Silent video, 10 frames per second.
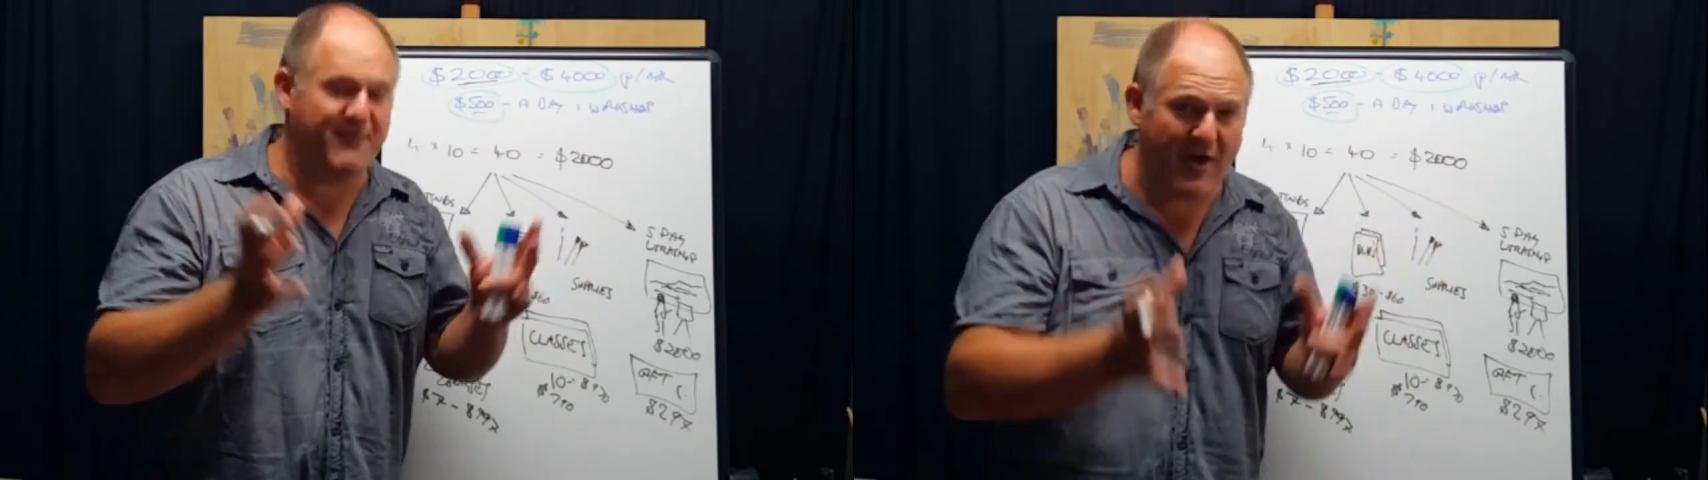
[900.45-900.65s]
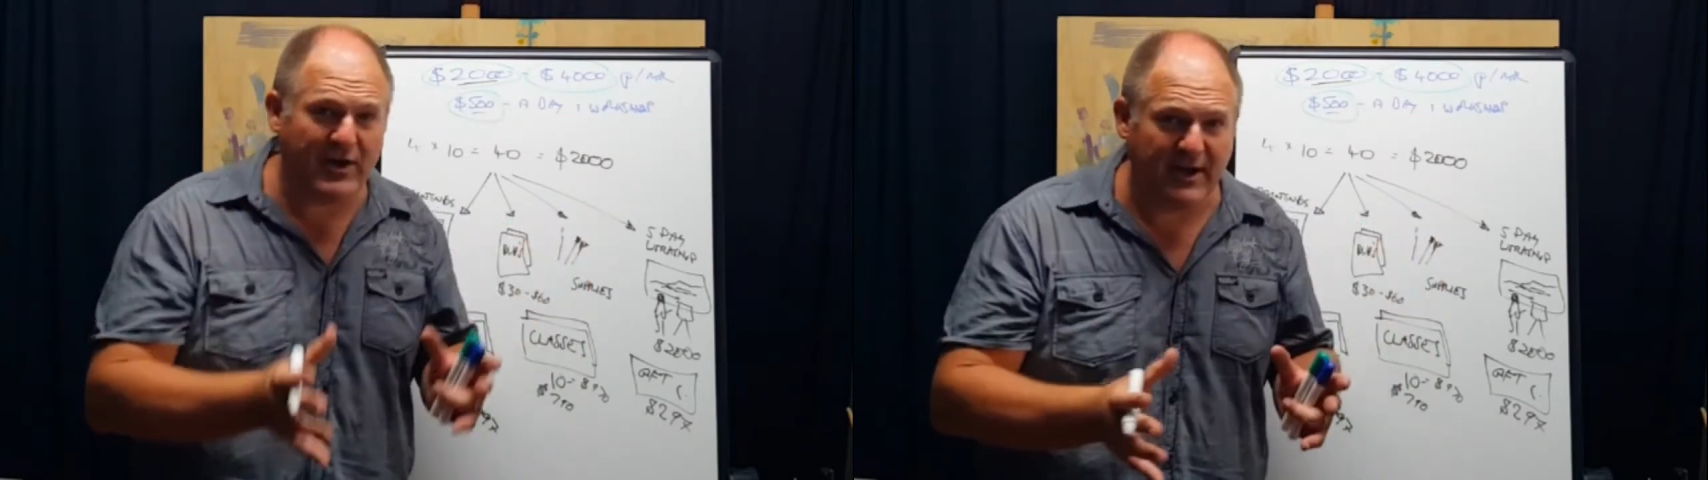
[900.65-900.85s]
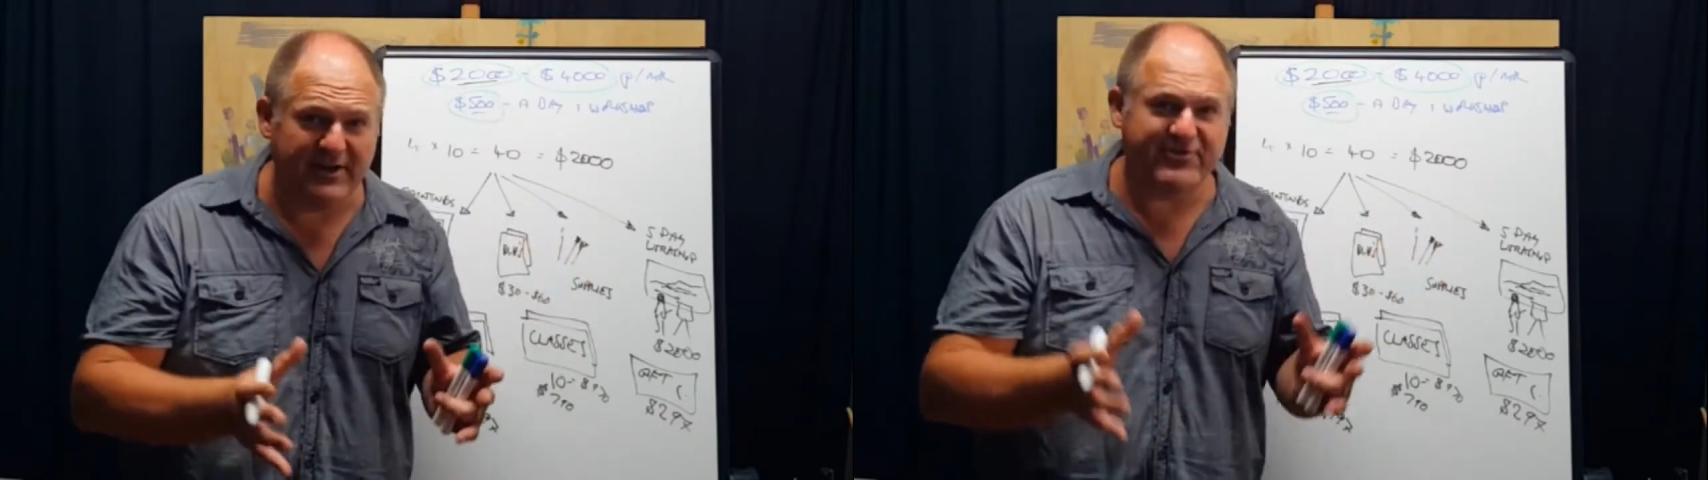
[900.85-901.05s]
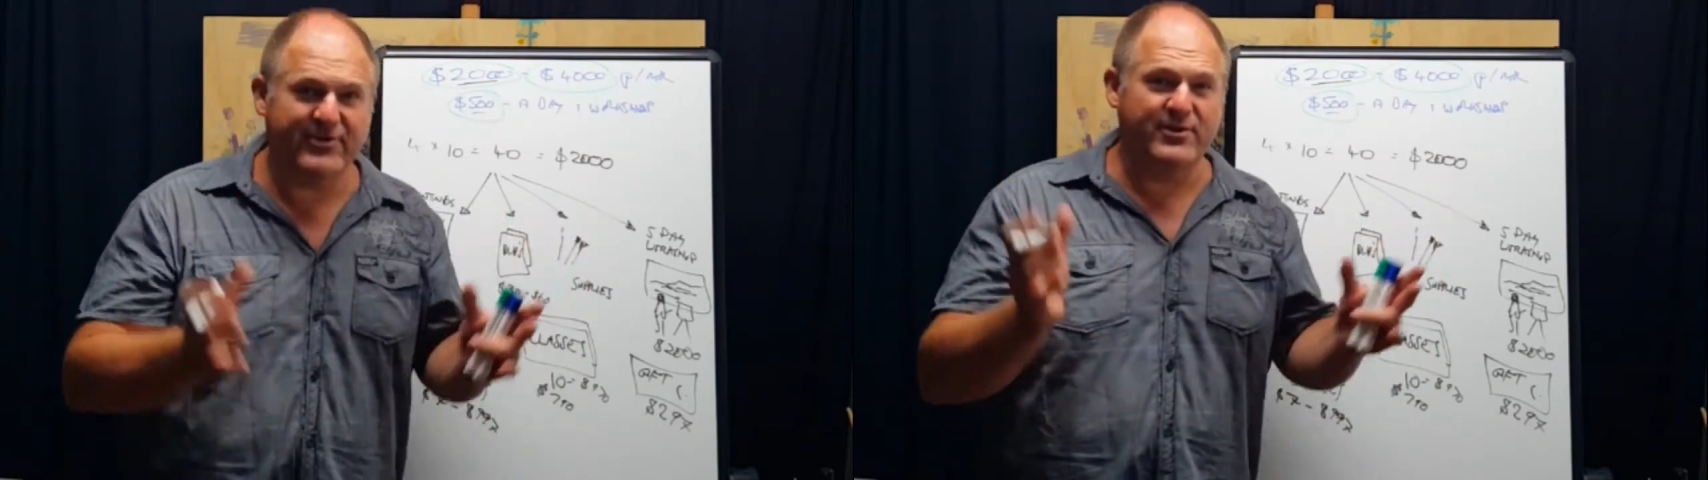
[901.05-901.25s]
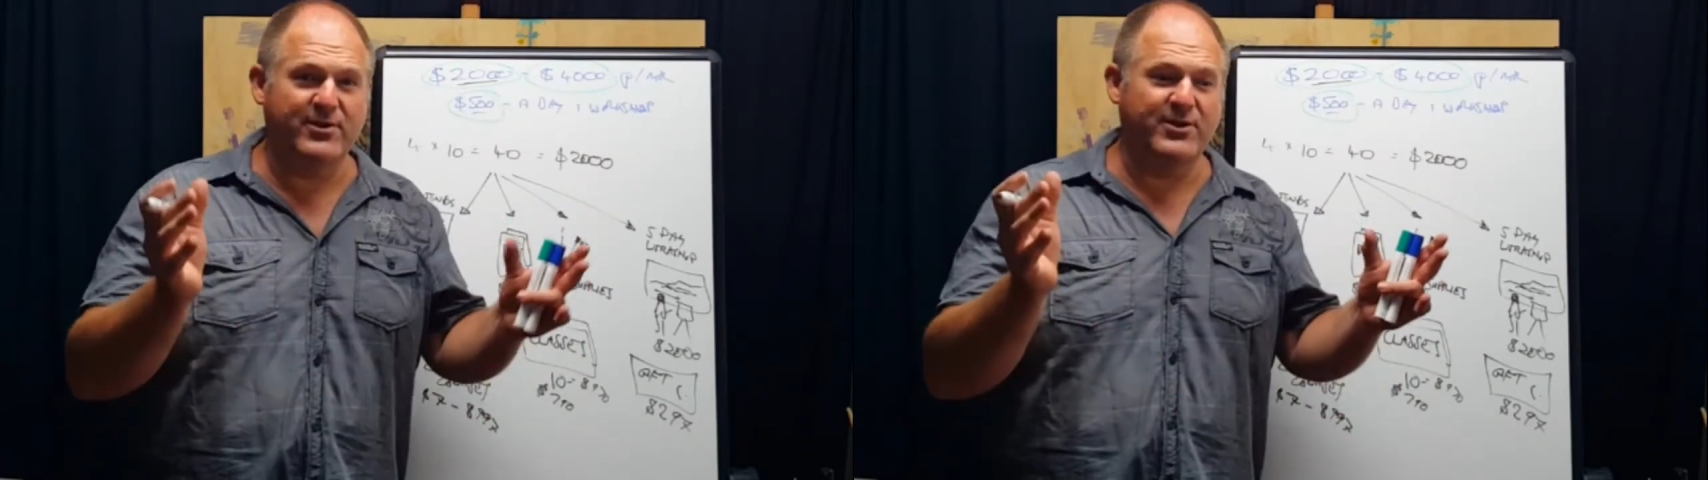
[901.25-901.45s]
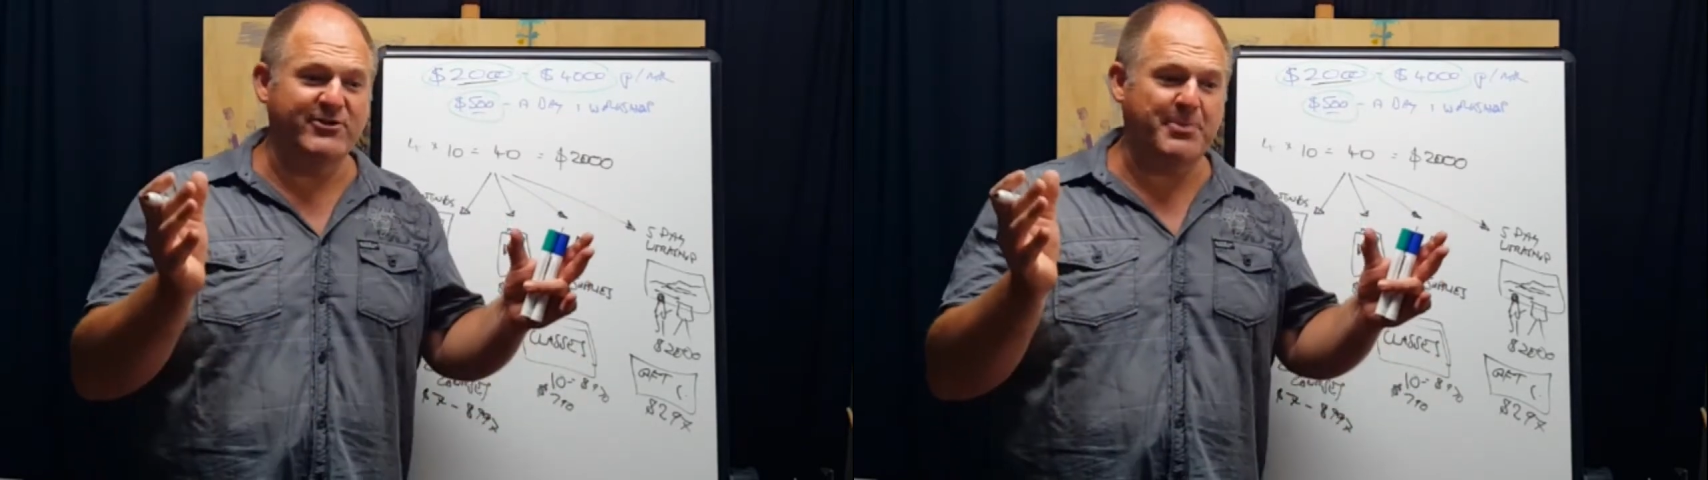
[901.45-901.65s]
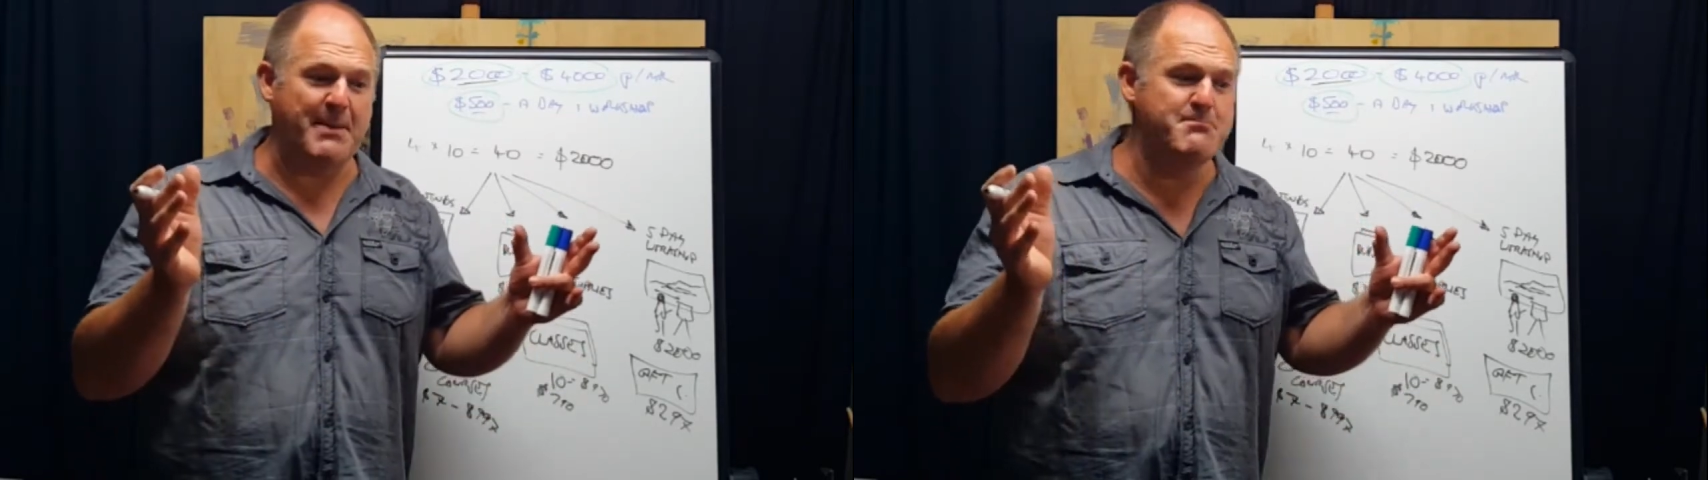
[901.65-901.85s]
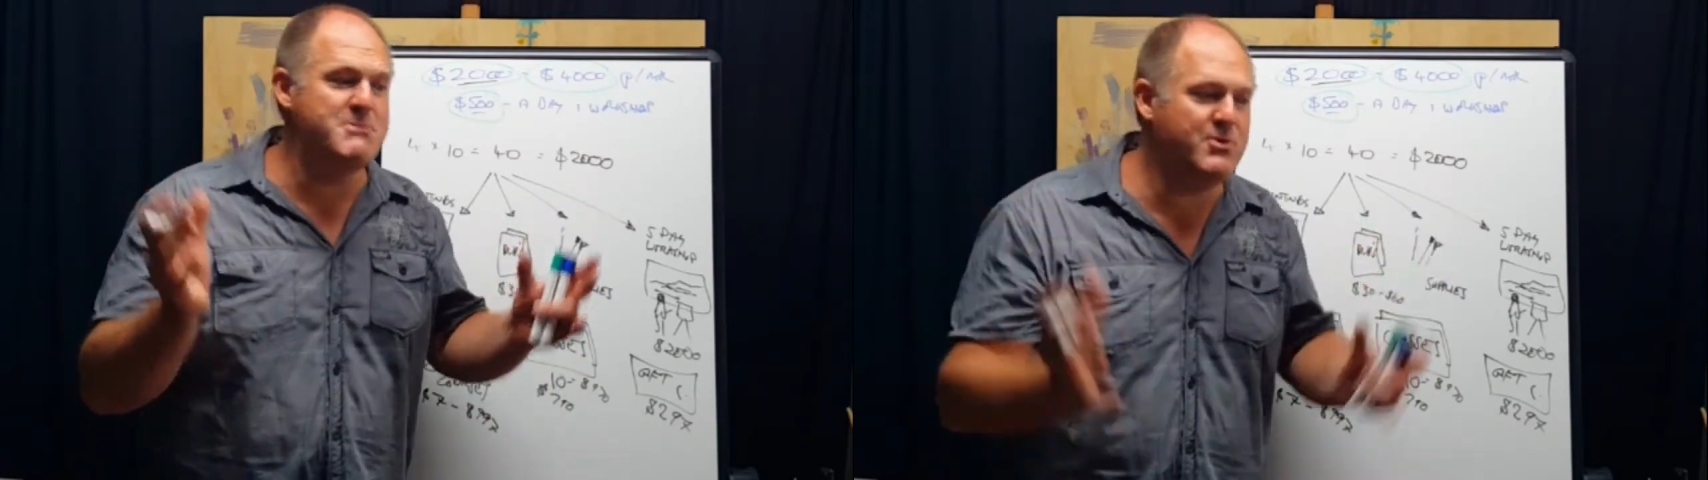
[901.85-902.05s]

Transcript: very least, there's been